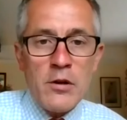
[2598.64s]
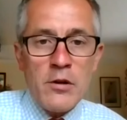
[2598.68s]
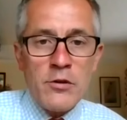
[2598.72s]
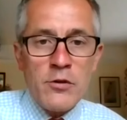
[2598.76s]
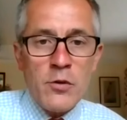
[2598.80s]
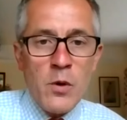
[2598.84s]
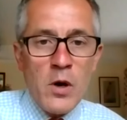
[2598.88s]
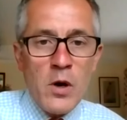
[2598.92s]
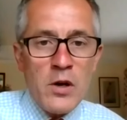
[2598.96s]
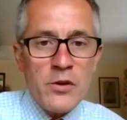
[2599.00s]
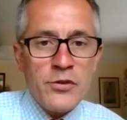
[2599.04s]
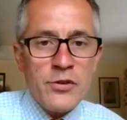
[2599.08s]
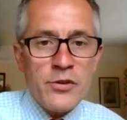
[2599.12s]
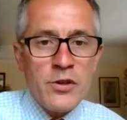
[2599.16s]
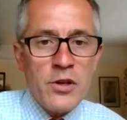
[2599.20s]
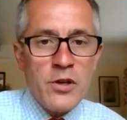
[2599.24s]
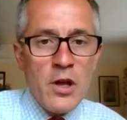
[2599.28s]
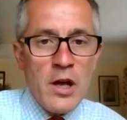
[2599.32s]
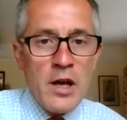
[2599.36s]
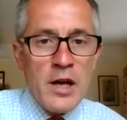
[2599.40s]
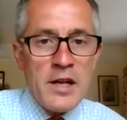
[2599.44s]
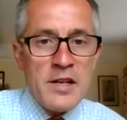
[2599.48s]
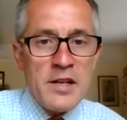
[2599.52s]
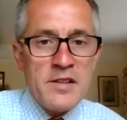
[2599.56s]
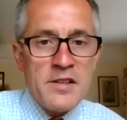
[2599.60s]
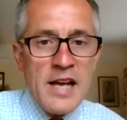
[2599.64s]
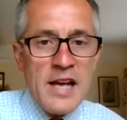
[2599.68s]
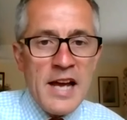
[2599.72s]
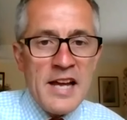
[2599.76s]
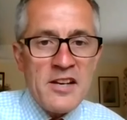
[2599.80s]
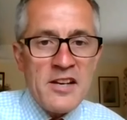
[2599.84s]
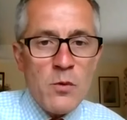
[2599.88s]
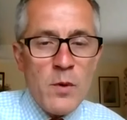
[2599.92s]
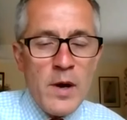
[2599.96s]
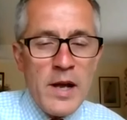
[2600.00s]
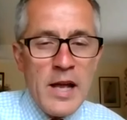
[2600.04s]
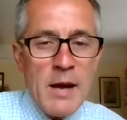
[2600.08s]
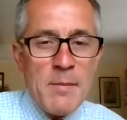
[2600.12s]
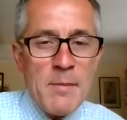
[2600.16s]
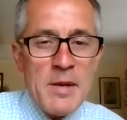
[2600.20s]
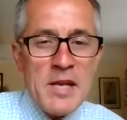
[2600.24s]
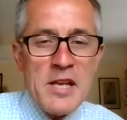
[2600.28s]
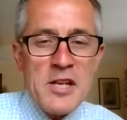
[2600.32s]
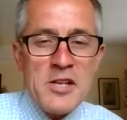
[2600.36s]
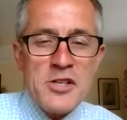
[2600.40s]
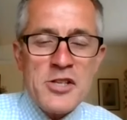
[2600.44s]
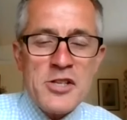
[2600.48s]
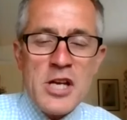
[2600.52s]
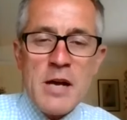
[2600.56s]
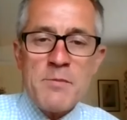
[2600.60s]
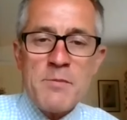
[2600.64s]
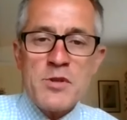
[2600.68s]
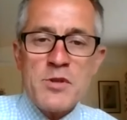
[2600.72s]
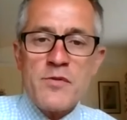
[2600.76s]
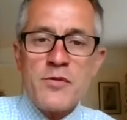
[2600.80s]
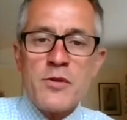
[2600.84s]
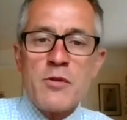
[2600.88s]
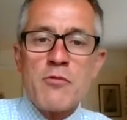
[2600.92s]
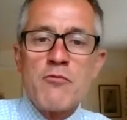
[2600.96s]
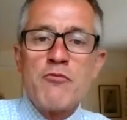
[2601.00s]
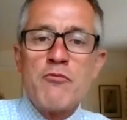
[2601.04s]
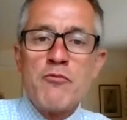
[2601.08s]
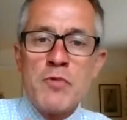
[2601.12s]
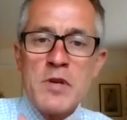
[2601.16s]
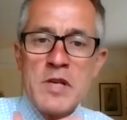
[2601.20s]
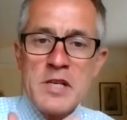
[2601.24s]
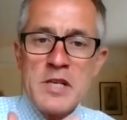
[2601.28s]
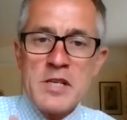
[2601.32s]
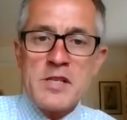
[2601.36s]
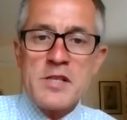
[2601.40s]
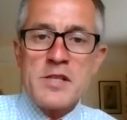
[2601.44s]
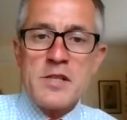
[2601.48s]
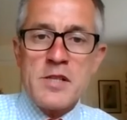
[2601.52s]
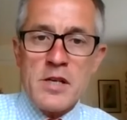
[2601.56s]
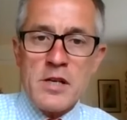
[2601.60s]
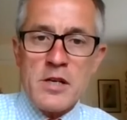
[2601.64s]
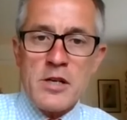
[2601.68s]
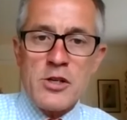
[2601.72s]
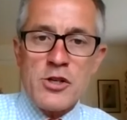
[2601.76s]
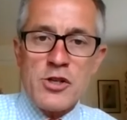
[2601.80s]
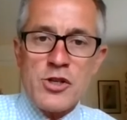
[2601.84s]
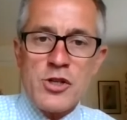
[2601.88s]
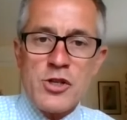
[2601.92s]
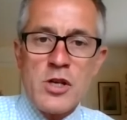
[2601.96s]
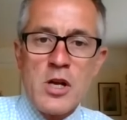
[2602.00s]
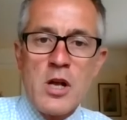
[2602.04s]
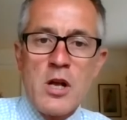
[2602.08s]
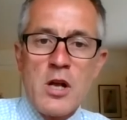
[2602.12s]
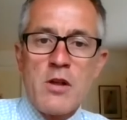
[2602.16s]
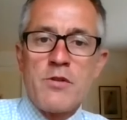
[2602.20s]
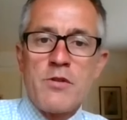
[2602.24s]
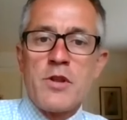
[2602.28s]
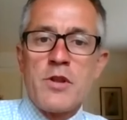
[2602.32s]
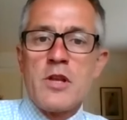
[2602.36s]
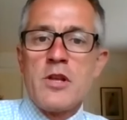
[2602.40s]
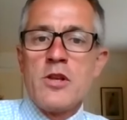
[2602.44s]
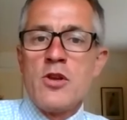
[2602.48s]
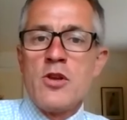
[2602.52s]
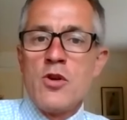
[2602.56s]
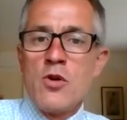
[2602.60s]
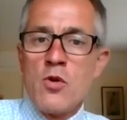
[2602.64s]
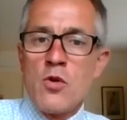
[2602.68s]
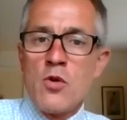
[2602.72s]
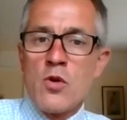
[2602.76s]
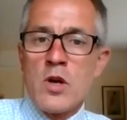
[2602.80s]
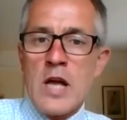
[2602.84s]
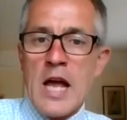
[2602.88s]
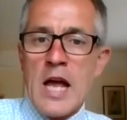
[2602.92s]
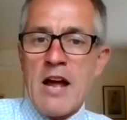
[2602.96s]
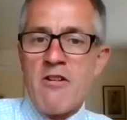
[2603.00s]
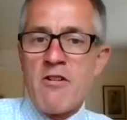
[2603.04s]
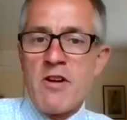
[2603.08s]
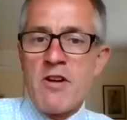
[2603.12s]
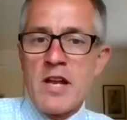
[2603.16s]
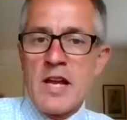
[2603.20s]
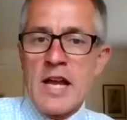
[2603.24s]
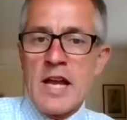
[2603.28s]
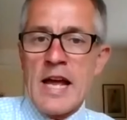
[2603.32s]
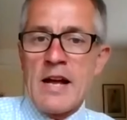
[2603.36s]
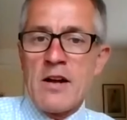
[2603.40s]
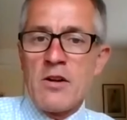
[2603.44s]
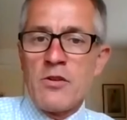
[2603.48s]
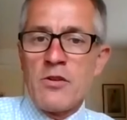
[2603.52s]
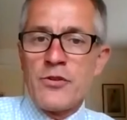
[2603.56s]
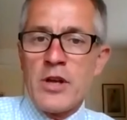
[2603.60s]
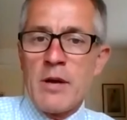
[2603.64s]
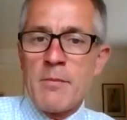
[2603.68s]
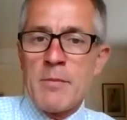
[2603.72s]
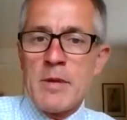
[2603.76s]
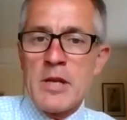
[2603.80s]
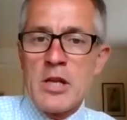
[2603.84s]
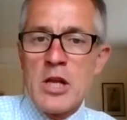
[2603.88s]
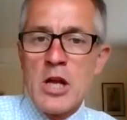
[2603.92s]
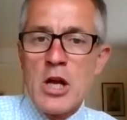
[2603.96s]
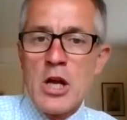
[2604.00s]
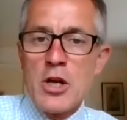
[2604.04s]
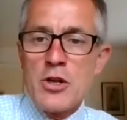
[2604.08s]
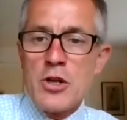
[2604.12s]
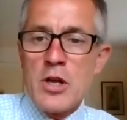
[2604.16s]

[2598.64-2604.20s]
to ask Thandiwe, I mean, in terms of the research that you're carrying out, I mean,